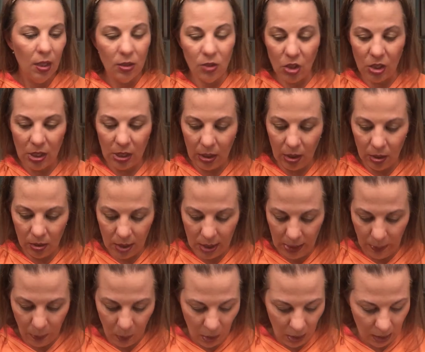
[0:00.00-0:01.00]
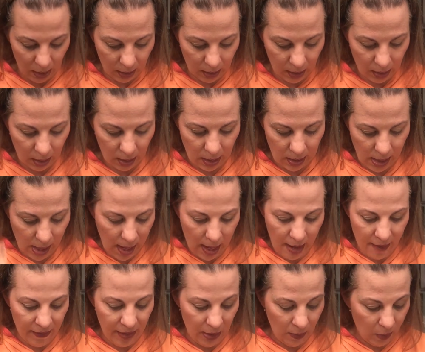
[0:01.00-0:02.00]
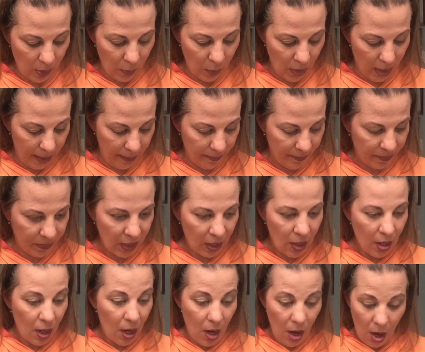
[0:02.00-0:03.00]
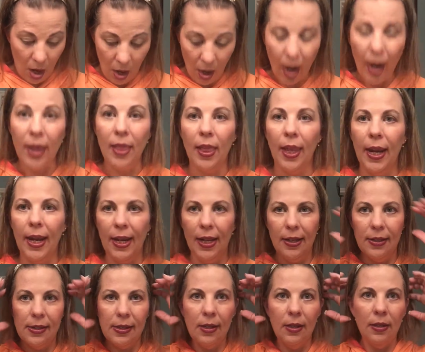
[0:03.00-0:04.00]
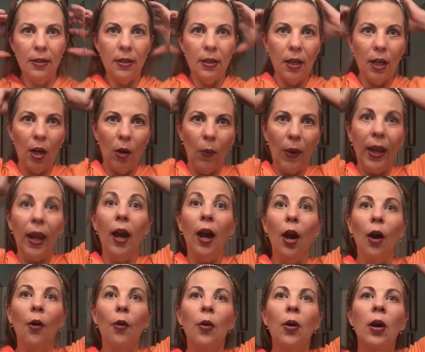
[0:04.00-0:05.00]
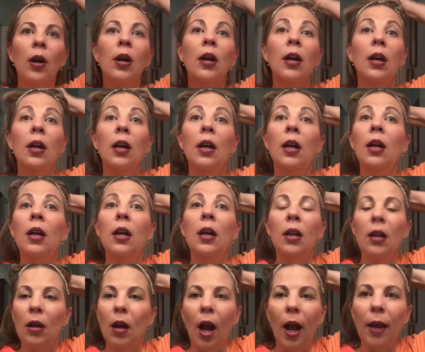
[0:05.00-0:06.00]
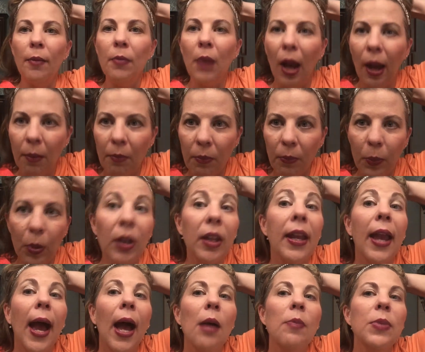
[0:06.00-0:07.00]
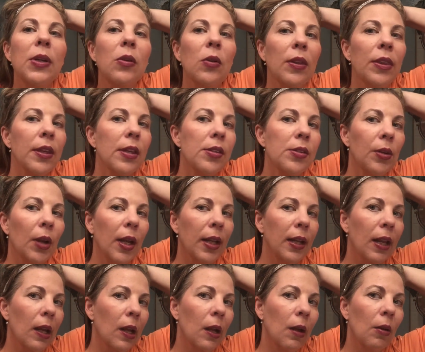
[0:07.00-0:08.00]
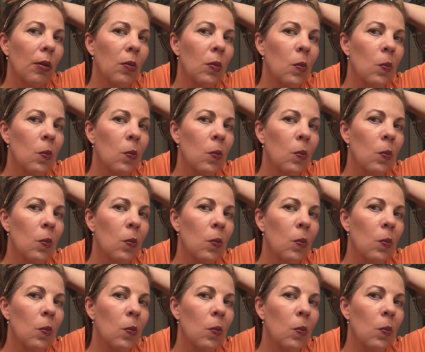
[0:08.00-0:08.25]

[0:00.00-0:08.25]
Just a little tip, because I have it in my brain. All right, ladies, here we go. I'm pretty happy with this right now.